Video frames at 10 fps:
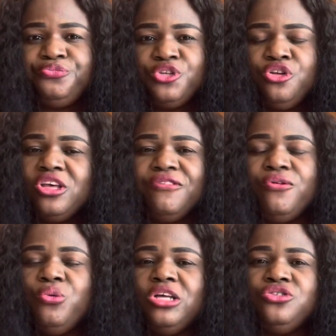looking for
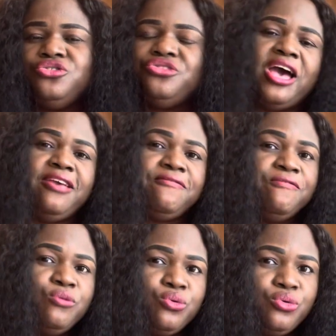where to try
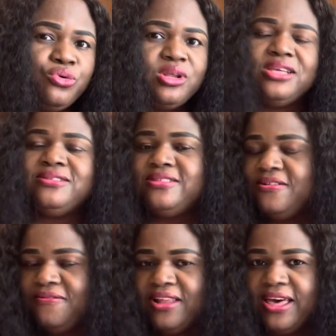food and
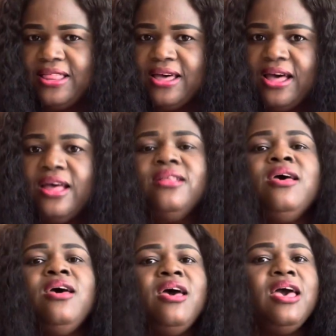stuff like that,
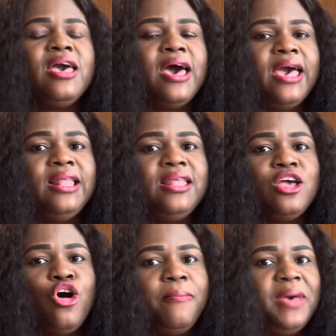kindly
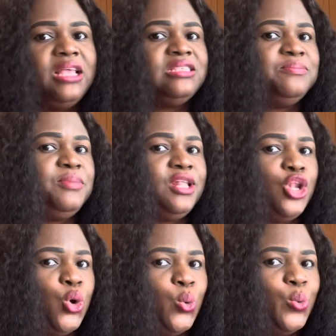comment
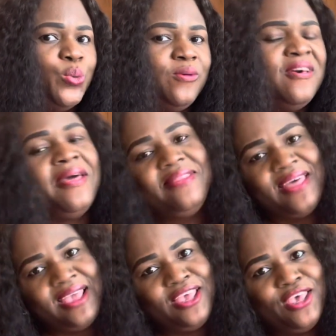below. Thank